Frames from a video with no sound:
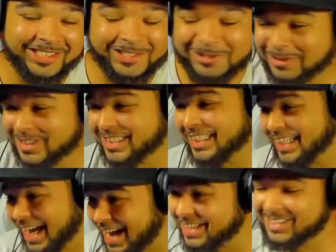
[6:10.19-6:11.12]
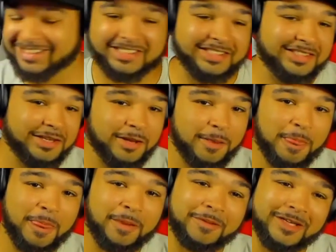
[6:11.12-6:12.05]
Who's the gangster?
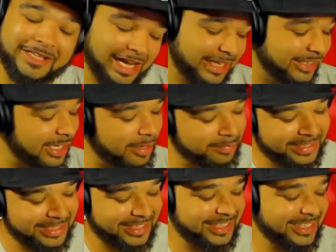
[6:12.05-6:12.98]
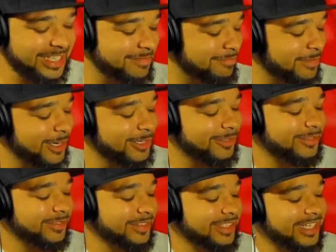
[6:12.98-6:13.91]
I love this shit, bro.
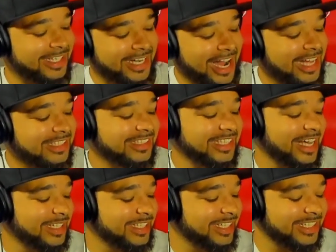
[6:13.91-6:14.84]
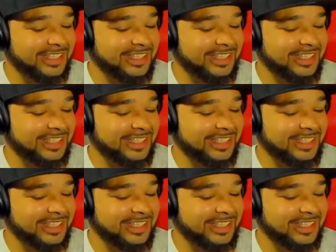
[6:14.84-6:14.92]
Akala that nigga.